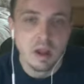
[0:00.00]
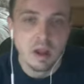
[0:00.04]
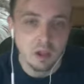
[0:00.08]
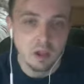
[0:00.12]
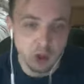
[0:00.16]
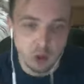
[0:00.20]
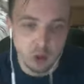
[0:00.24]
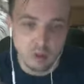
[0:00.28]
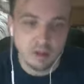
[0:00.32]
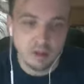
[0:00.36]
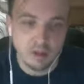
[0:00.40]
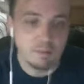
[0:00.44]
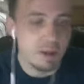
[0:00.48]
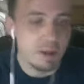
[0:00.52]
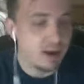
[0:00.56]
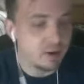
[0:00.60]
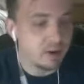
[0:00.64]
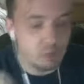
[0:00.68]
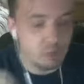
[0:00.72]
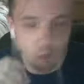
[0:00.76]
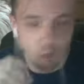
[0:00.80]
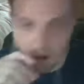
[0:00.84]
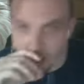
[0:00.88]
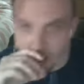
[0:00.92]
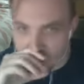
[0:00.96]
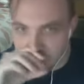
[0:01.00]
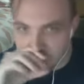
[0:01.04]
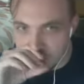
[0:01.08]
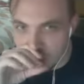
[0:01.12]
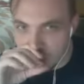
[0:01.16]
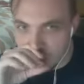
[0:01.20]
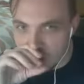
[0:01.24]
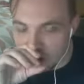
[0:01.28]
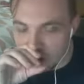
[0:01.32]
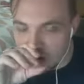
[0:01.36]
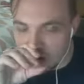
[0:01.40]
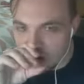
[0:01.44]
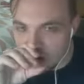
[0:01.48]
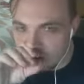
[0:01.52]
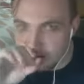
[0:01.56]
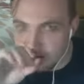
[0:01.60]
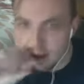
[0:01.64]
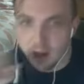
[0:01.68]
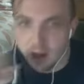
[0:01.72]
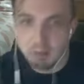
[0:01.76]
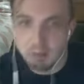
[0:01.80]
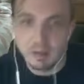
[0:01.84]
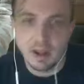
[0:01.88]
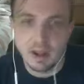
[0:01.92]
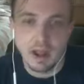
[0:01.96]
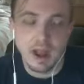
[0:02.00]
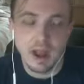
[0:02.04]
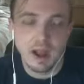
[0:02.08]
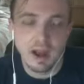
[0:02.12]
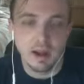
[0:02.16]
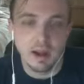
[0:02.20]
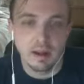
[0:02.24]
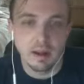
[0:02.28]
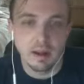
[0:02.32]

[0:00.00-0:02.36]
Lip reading: you expand way more on the LPI,